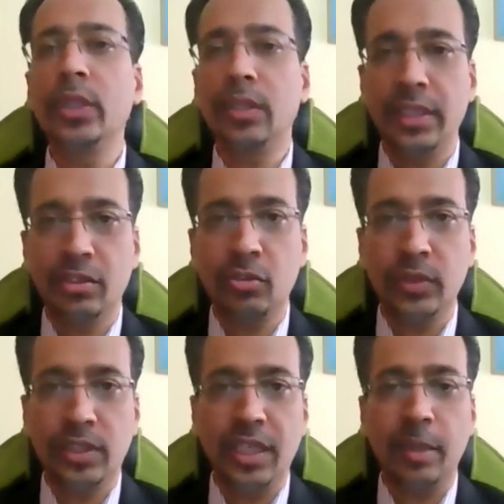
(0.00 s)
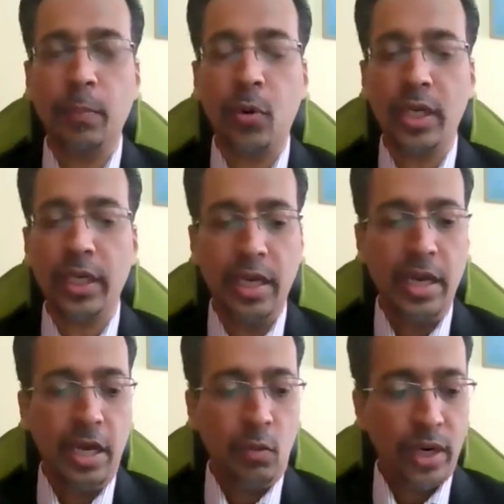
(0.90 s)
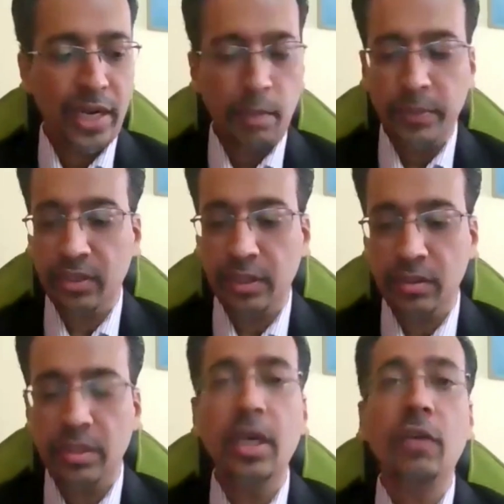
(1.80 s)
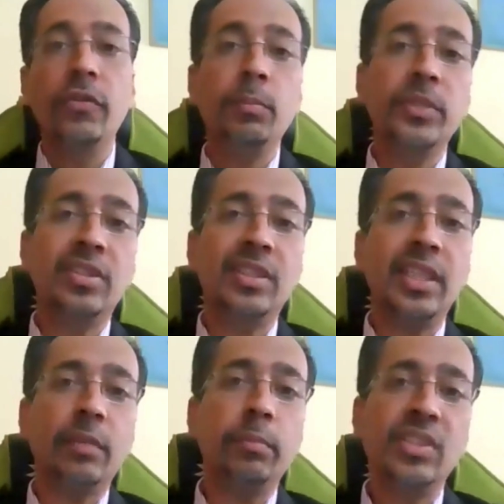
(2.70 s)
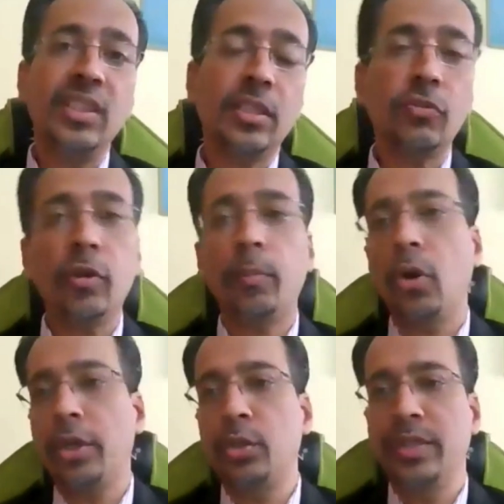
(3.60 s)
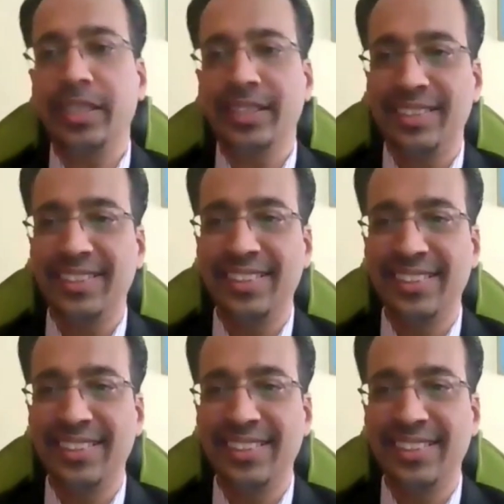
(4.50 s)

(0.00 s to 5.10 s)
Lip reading: do the things which are important. What happens is we mistake busyness for productivity.